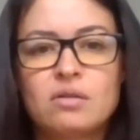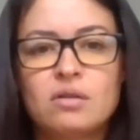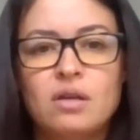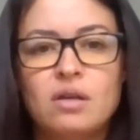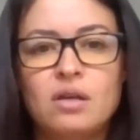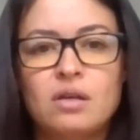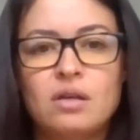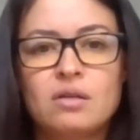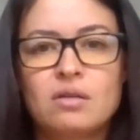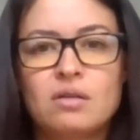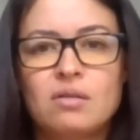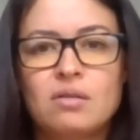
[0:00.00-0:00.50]

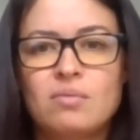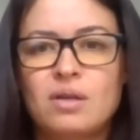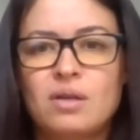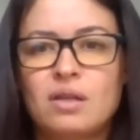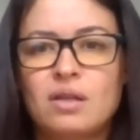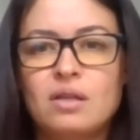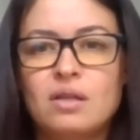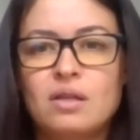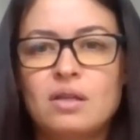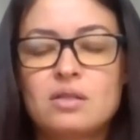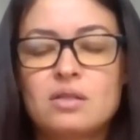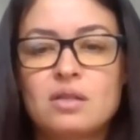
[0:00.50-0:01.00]
And
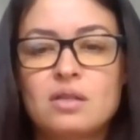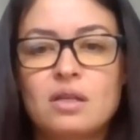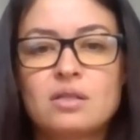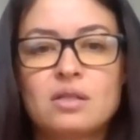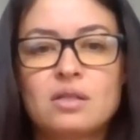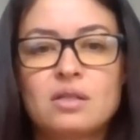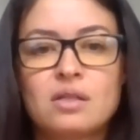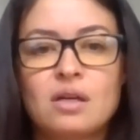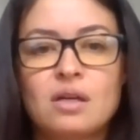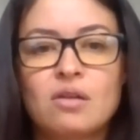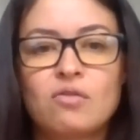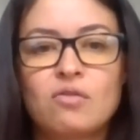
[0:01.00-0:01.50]
that's
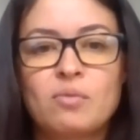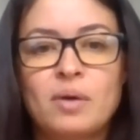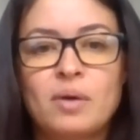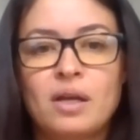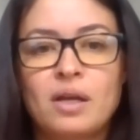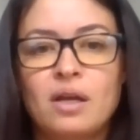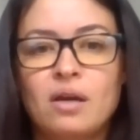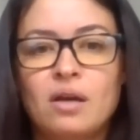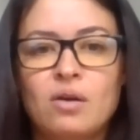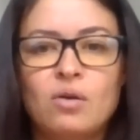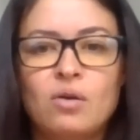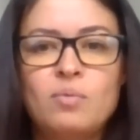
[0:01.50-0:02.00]
a ton of
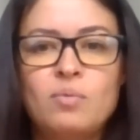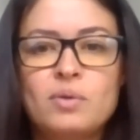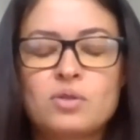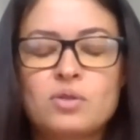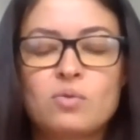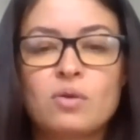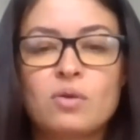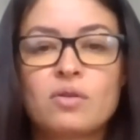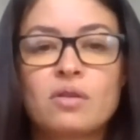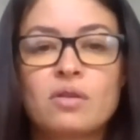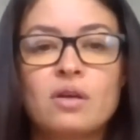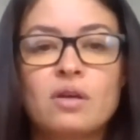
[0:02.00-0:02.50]
money. I hope
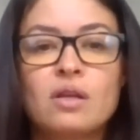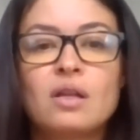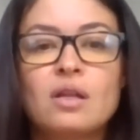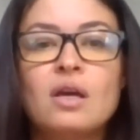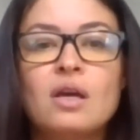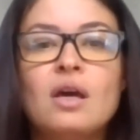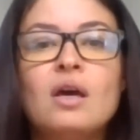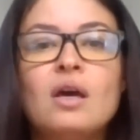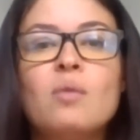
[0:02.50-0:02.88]
it's worth it.